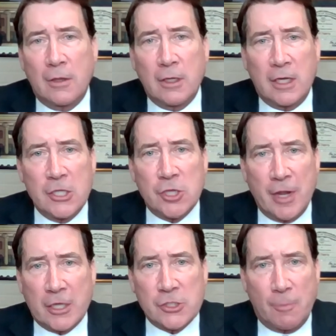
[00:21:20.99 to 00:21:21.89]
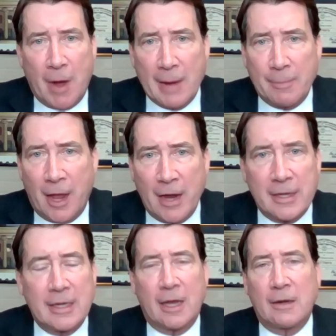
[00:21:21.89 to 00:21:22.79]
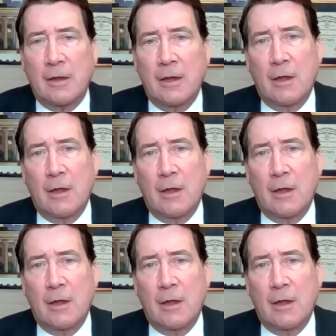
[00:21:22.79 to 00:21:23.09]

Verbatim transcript: The Keystone XL pipeline, again,